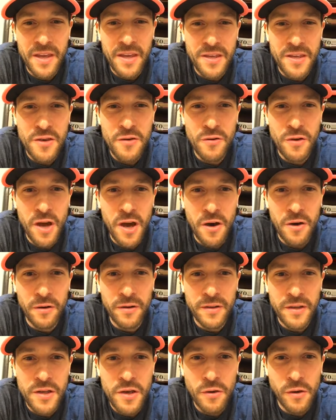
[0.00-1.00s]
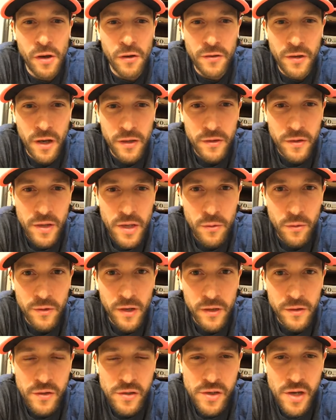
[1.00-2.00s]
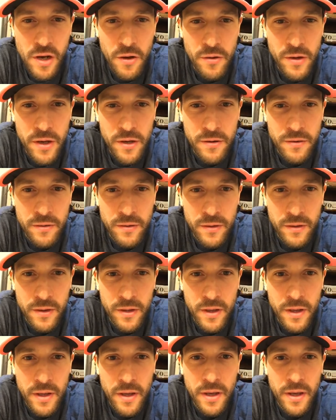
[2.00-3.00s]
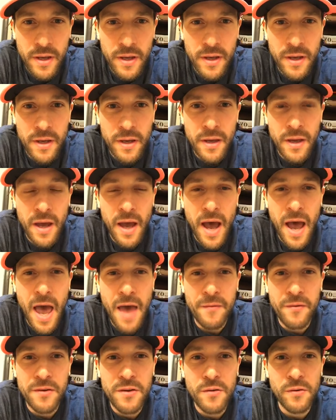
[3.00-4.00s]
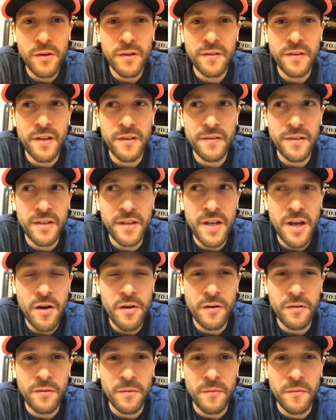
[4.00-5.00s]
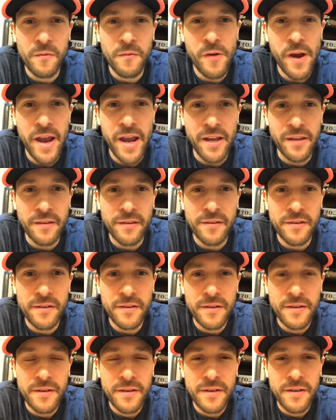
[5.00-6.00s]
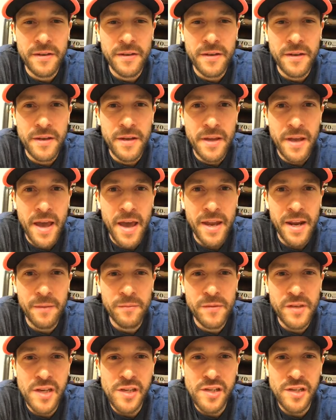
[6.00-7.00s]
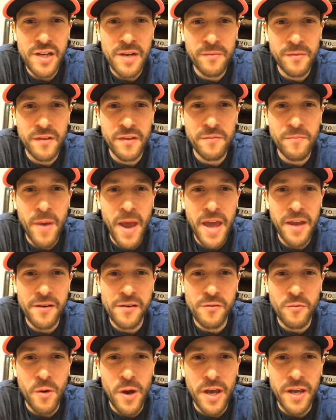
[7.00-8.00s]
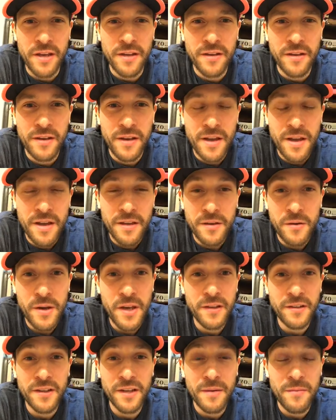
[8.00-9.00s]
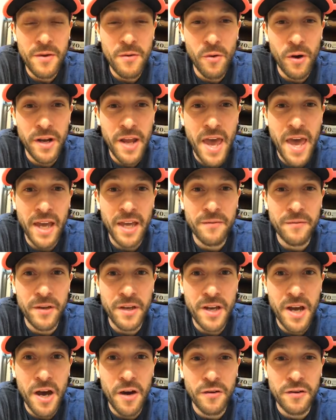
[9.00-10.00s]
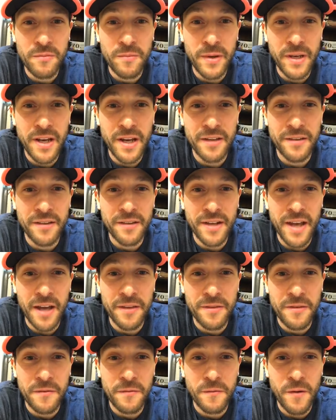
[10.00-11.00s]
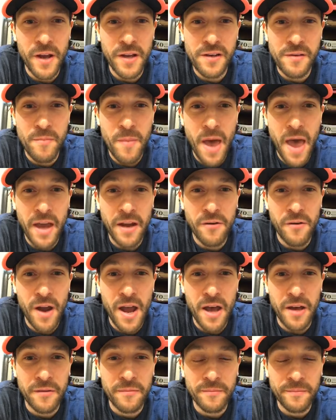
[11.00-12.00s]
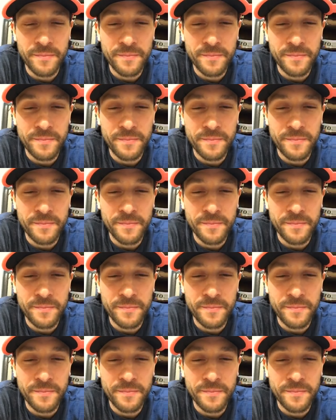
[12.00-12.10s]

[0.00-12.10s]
Hugo. Hugo's on the, he was on the show here. I have a new assistant coach from France, and I'm teaching him the Spanish way. So he's going to be one heck of a coach because he's got the French background,